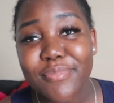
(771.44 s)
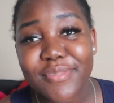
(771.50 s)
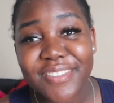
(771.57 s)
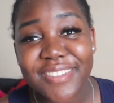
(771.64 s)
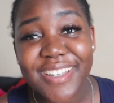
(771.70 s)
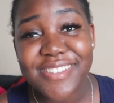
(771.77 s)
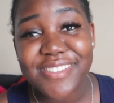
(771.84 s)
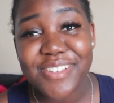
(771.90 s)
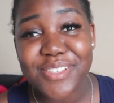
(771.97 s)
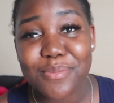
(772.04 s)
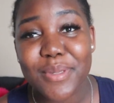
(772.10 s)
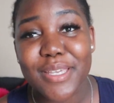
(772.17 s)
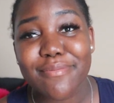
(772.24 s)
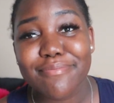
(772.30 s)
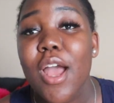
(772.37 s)
That's just
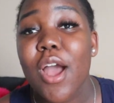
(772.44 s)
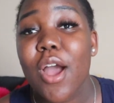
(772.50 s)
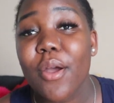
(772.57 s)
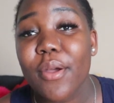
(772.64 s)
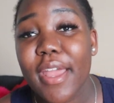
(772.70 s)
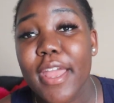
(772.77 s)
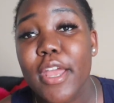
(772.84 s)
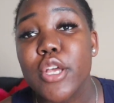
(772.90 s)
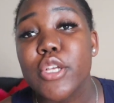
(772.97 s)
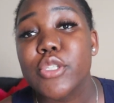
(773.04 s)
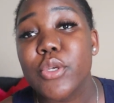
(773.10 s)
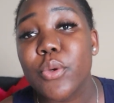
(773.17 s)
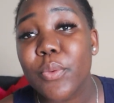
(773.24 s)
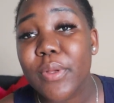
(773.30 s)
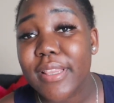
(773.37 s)
me. Okay,
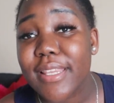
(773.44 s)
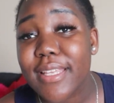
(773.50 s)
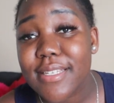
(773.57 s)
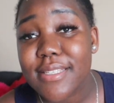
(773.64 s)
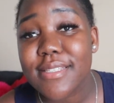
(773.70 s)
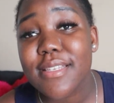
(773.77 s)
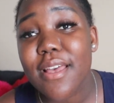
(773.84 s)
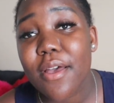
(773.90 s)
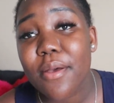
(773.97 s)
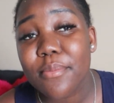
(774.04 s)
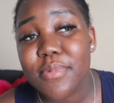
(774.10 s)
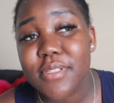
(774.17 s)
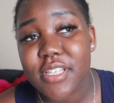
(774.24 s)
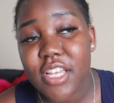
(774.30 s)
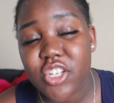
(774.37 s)
so with this
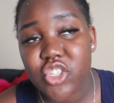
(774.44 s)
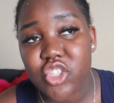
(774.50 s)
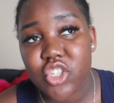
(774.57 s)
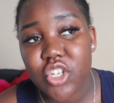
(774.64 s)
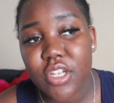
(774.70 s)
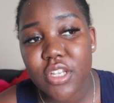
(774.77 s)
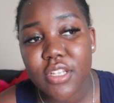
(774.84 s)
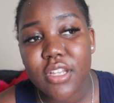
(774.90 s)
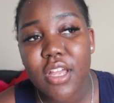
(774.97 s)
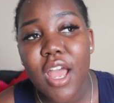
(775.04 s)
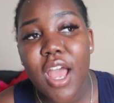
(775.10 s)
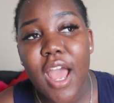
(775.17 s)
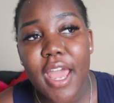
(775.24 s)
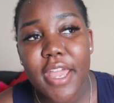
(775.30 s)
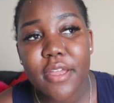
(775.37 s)
session,
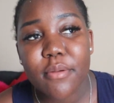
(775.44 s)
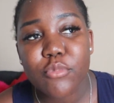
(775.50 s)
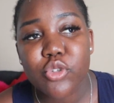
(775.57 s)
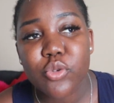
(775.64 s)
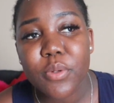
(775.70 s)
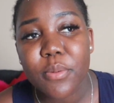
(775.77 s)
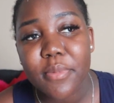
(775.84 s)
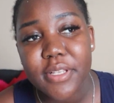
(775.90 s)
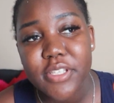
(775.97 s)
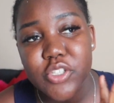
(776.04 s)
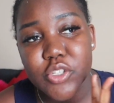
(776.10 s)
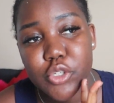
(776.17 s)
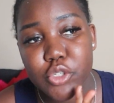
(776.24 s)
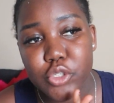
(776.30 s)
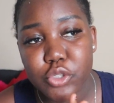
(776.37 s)
I am doing
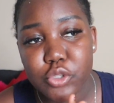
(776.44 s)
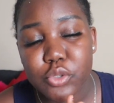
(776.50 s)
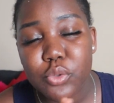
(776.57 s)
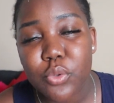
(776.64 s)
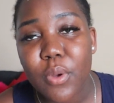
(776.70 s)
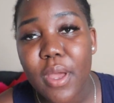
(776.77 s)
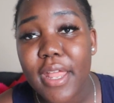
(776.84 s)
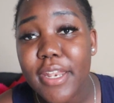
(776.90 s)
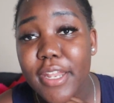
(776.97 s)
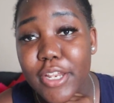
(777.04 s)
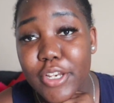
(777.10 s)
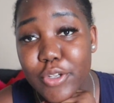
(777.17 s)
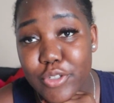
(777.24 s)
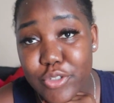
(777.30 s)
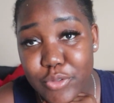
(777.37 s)
Med-Surg 2 and
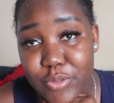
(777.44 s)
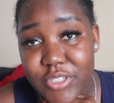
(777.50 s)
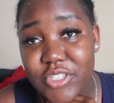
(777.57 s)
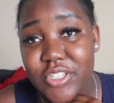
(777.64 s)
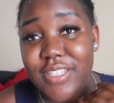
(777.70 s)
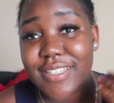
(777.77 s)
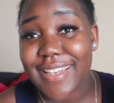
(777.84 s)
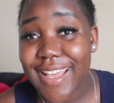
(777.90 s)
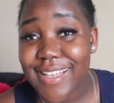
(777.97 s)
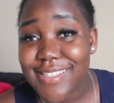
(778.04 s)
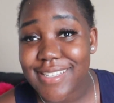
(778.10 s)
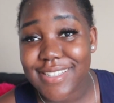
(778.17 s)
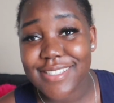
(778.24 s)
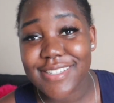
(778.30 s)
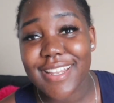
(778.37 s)
then nutrition. Last
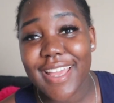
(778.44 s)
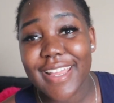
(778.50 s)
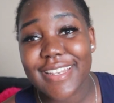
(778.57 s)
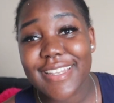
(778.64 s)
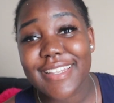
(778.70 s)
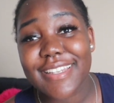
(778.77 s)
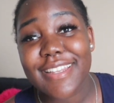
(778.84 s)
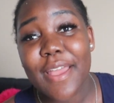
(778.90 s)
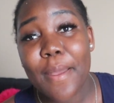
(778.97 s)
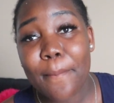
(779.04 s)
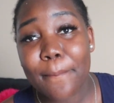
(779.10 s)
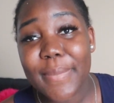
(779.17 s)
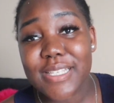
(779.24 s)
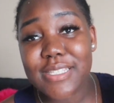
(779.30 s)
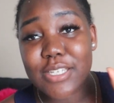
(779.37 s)
session I did
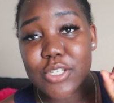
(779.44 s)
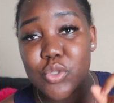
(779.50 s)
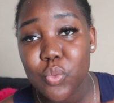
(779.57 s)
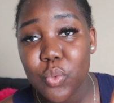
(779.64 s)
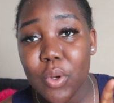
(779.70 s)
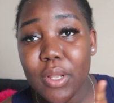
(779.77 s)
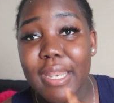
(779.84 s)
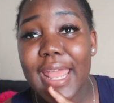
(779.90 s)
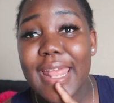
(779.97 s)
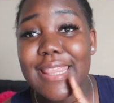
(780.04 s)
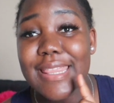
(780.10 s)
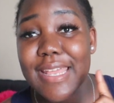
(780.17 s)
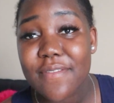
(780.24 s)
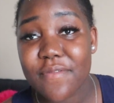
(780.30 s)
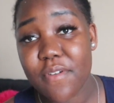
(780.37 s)
Med-Surg 1
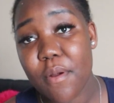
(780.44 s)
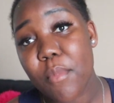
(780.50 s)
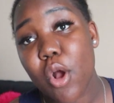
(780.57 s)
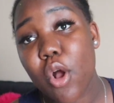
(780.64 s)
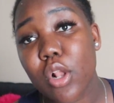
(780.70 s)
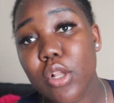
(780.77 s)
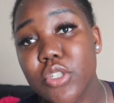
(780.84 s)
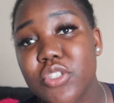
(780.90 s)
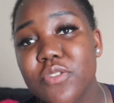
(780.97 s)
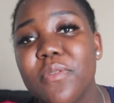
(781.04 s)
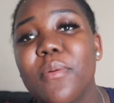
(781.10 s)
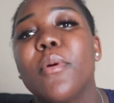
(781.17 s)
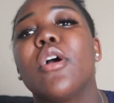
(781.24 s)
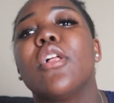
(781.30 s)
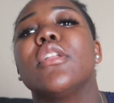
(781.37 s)
and then pharmacology.
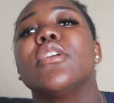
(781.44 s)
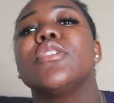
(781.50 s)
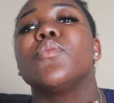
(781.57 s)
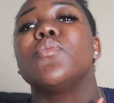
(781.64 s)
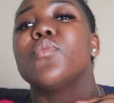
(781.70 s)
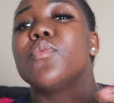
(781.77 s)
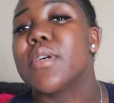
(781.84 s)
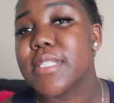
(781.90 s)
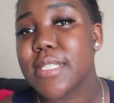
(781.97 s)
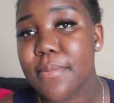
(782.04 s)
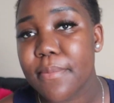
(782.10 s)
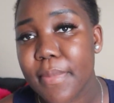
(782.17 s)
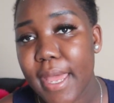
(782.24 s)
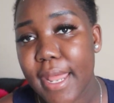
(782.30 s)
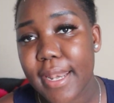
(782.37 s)
Pharmacology
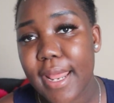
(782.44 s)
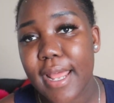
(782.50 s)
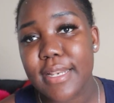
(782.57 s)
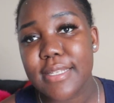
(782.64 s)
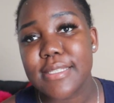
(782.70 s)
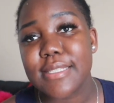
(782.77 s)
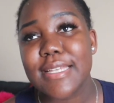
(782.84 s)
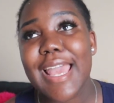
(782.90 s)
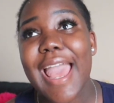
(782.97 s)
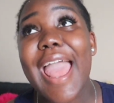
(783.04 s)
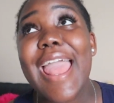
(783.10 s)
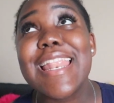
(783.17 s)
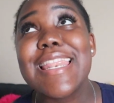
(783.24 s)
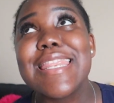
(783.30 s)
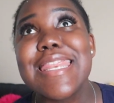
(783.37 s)
wasn't bad, honestly.
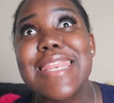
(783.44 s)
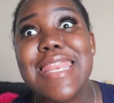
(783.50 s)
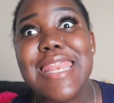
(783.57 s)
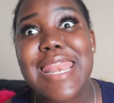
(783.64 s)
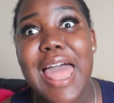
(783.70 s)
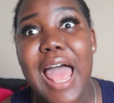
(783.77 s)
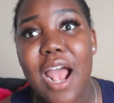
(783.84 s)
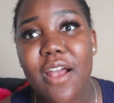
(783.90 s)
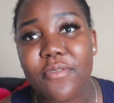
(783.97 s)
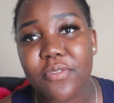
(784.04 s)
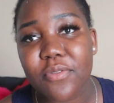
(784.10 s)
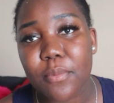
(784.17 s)
I loved